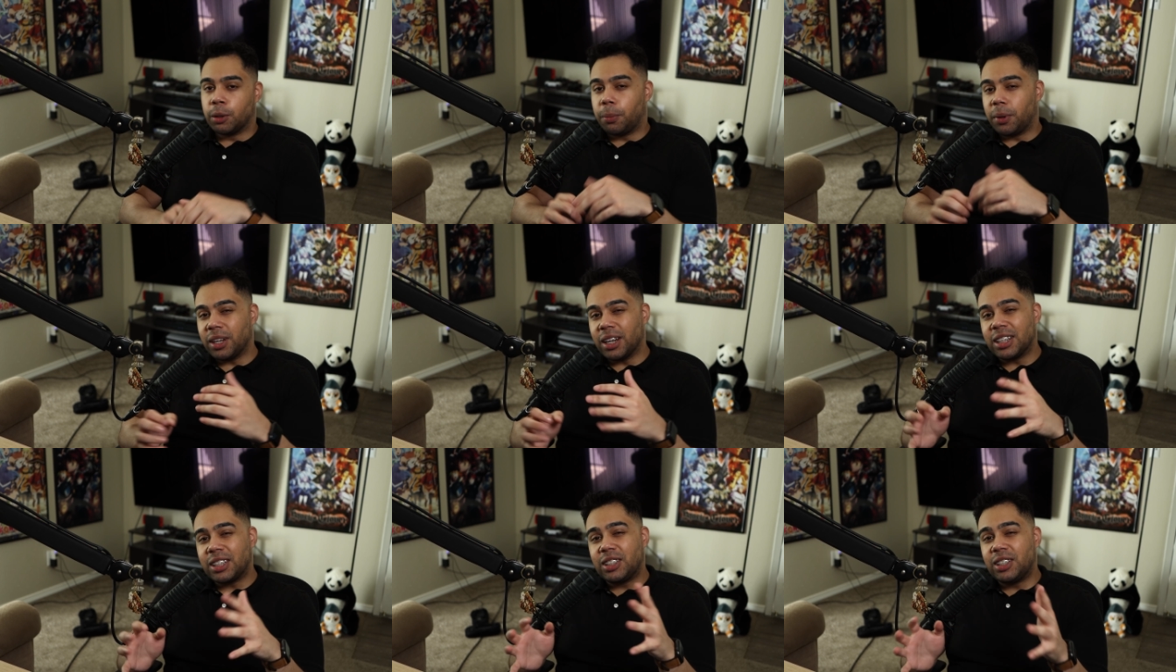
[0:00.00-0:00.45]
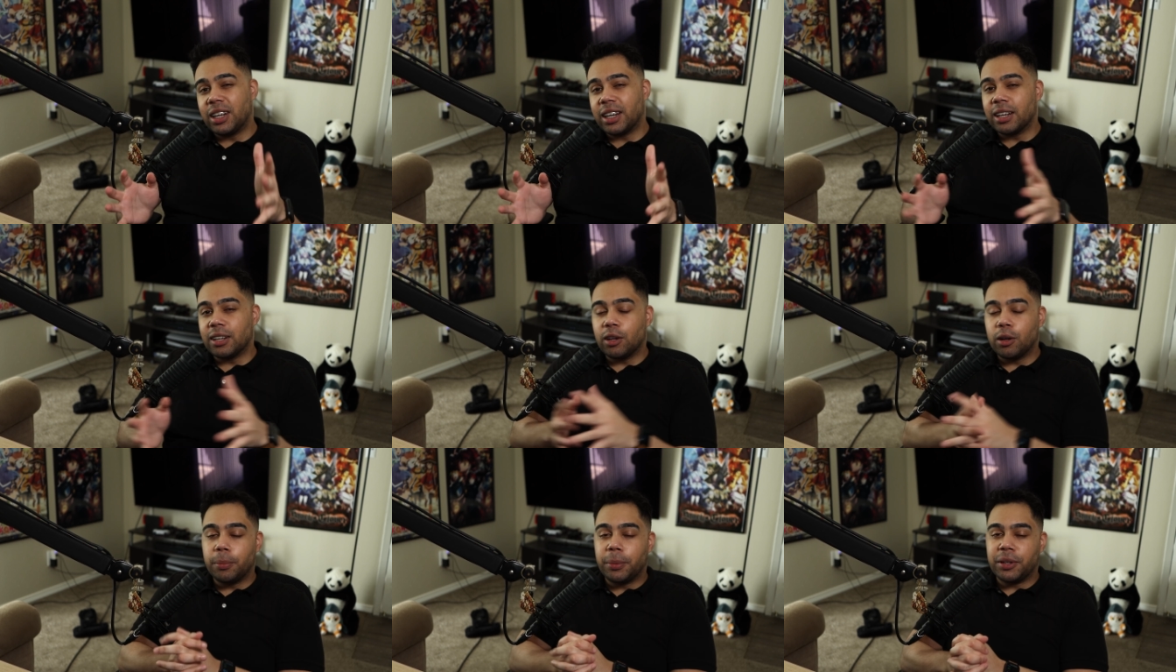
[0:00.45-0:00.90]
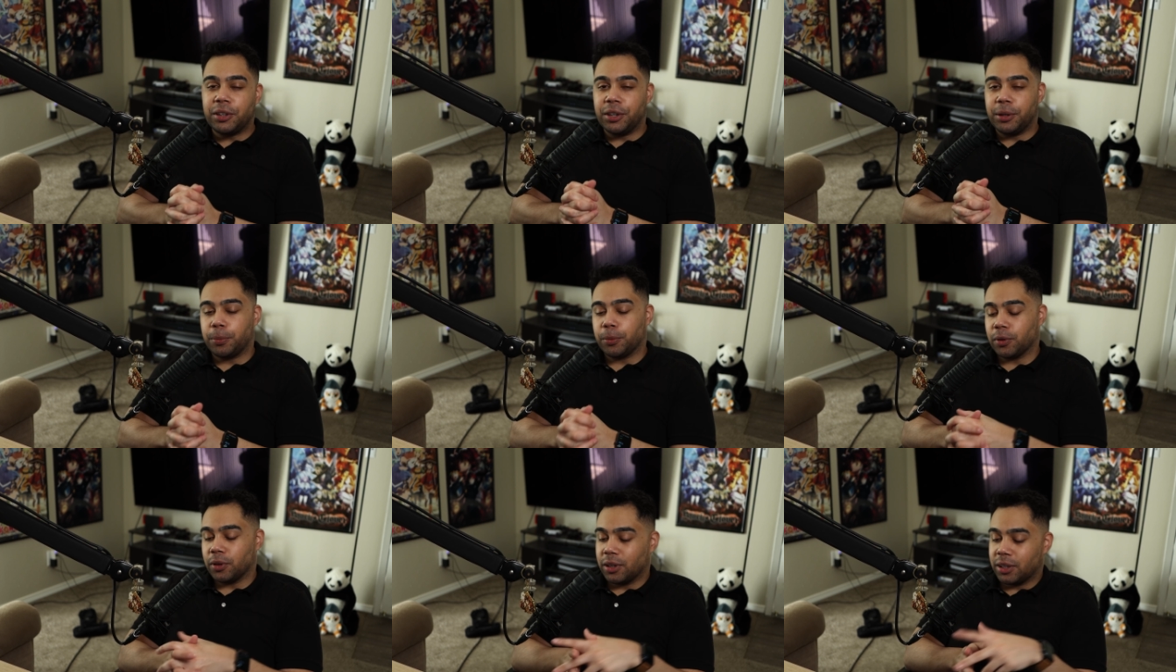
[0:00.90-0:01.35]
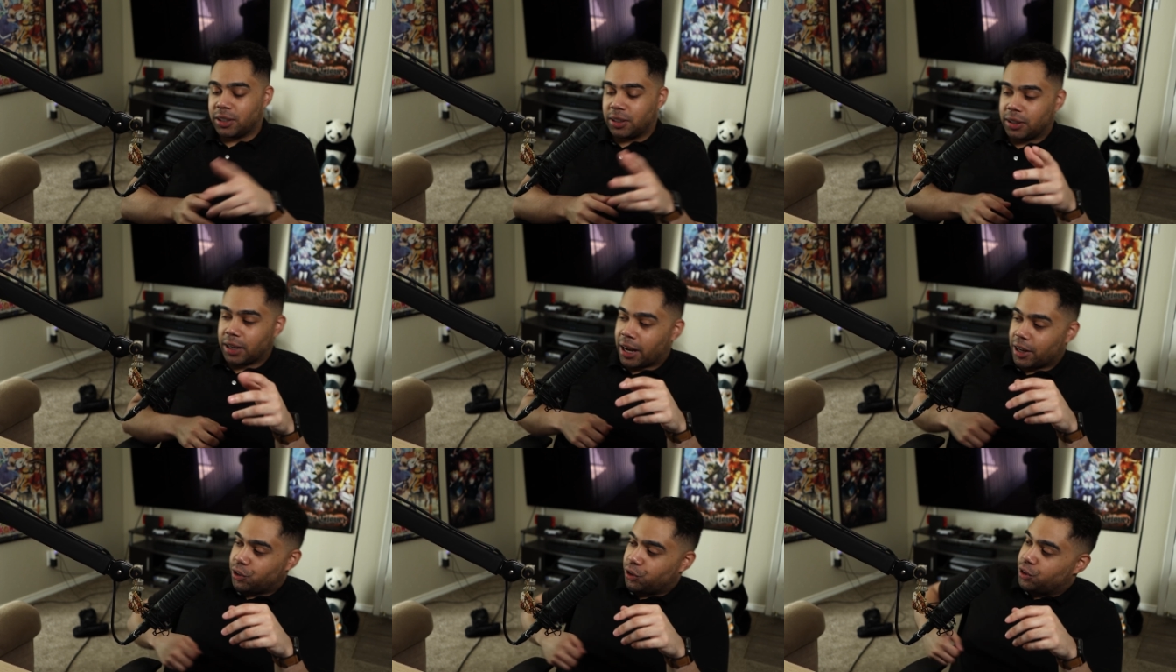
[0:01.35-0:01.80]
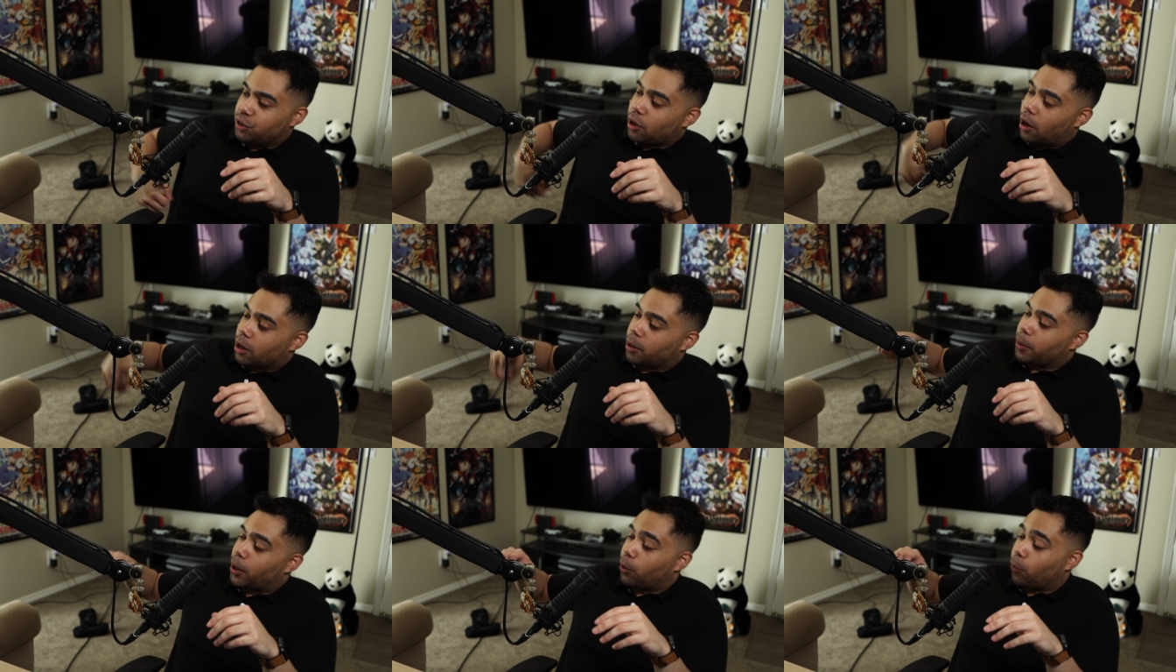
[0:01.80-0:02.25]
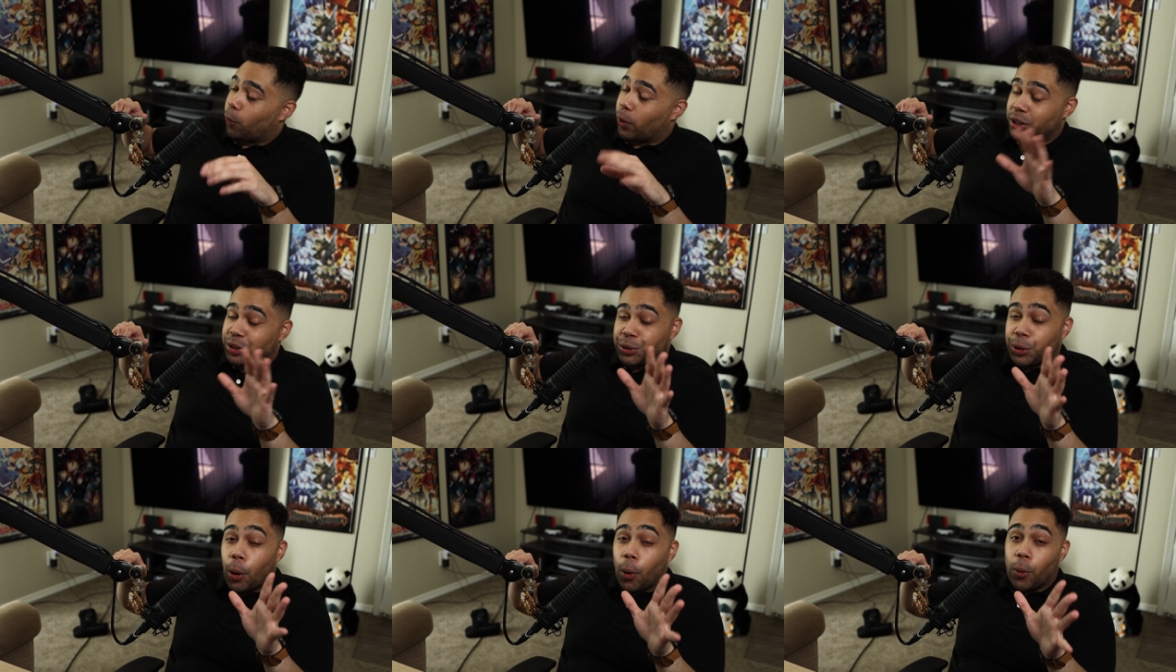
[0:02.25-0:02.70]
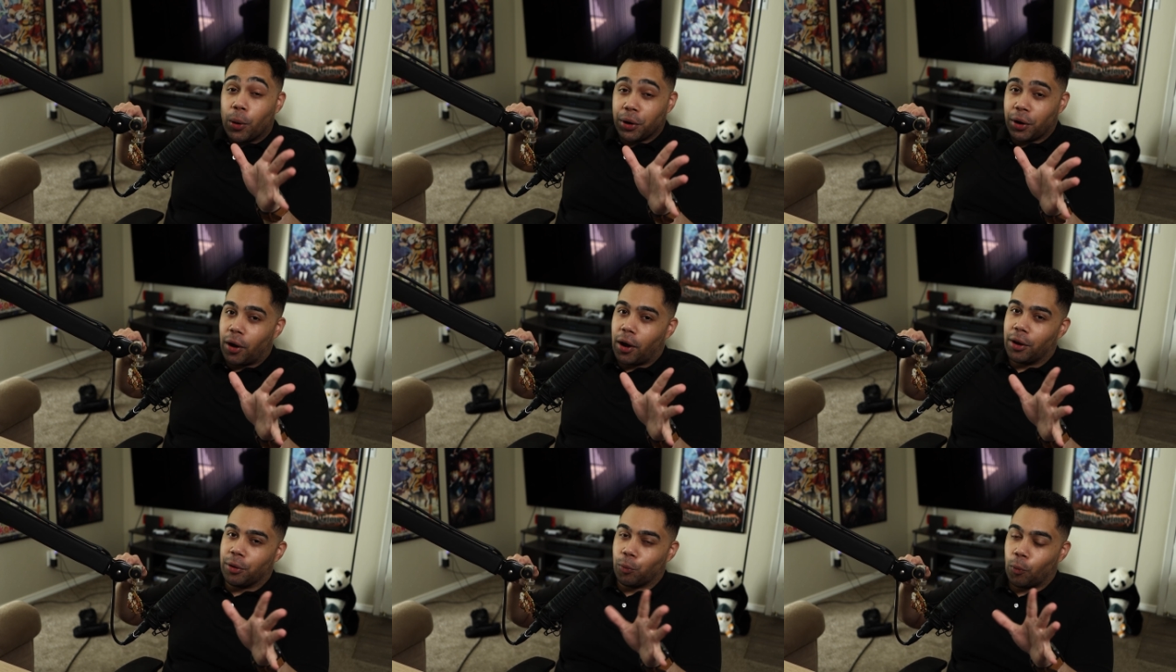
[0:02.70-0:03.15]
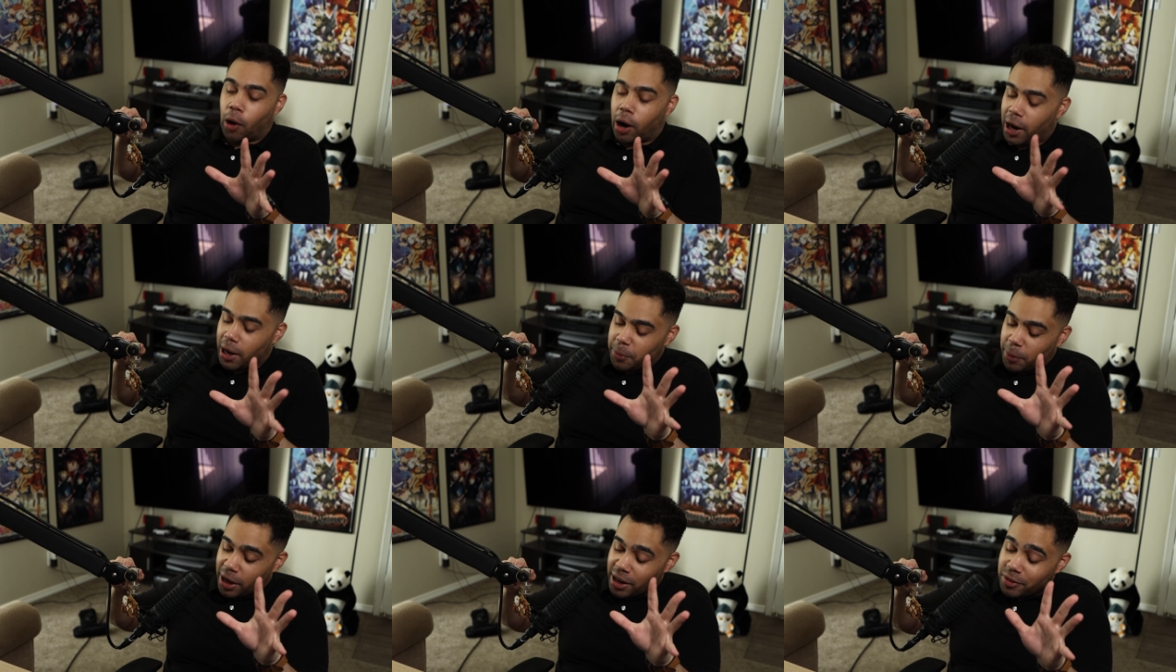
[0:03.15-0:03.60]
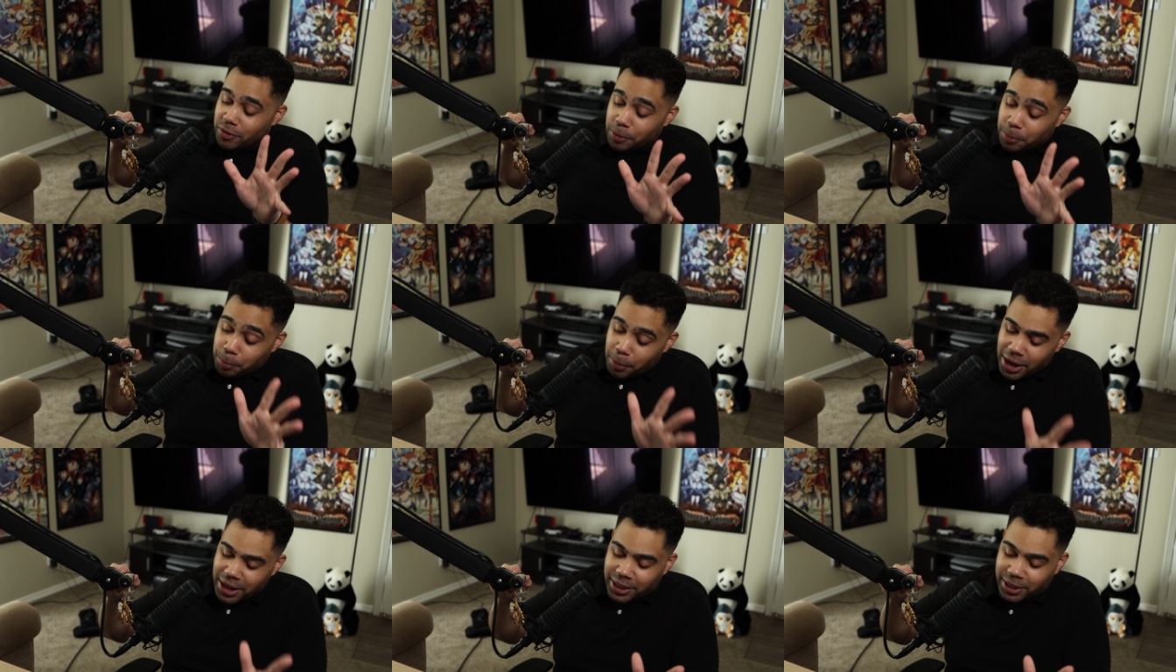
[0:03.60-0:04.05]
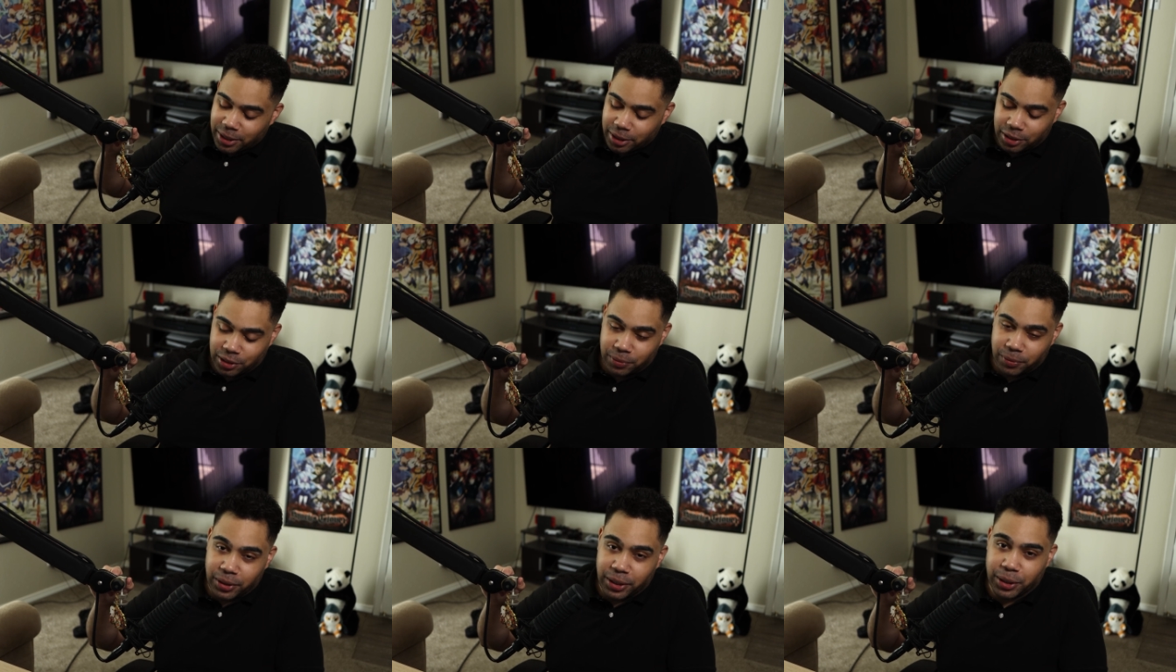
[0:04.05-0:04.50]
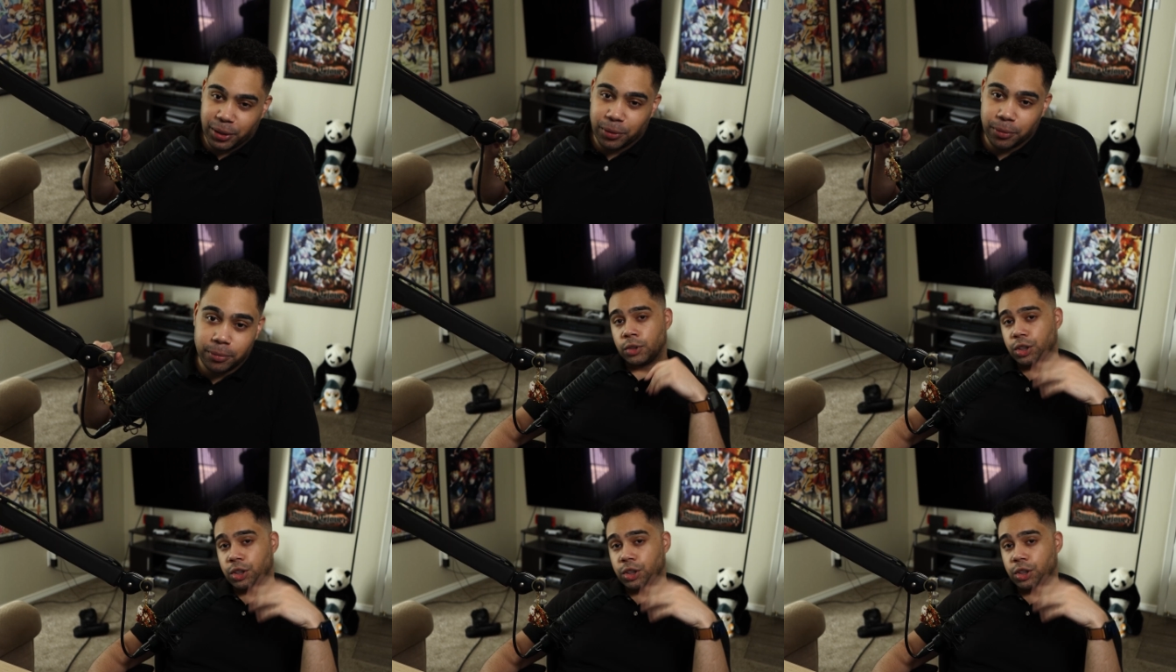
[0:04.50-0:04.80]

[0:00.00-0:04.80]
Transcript: but let's dig a little bit deeper let's actually talk about what's going on why am I even making this video